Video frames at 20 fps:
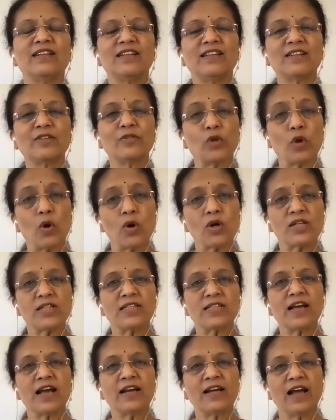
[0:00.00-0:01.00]
the
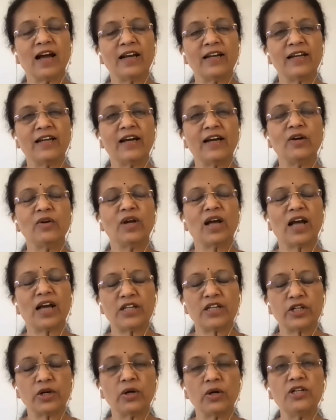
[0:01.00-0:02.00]
thoughts and
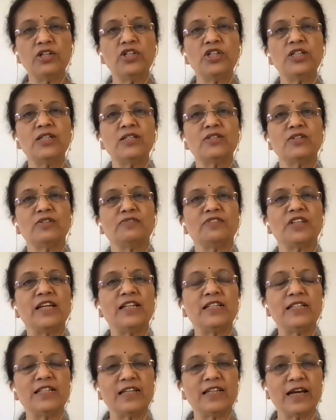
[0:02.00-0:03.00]
ideologies of the
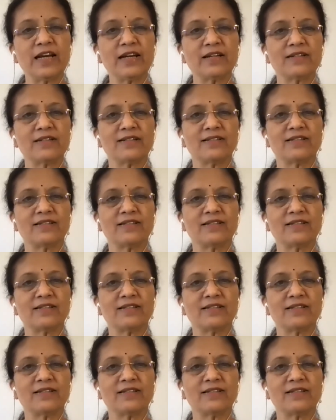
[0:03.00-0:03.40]
intellect,